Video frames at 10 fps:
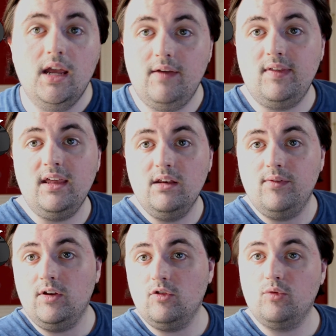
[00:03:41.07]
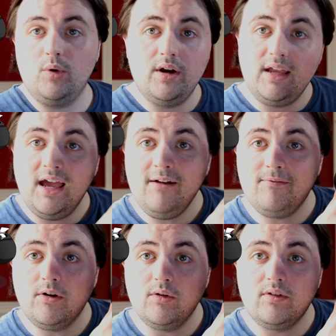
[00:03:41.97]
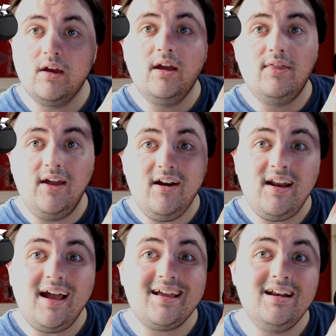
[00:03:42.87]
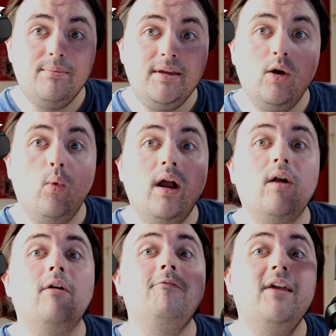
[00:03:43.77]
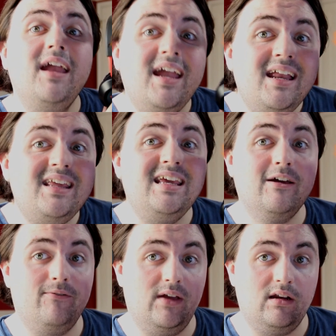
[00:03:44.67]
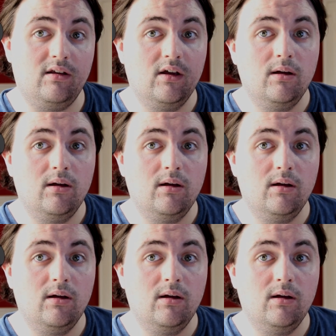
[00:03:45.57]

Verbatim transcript: If the individual's wearing headphones, they're not going to be aware of any of it.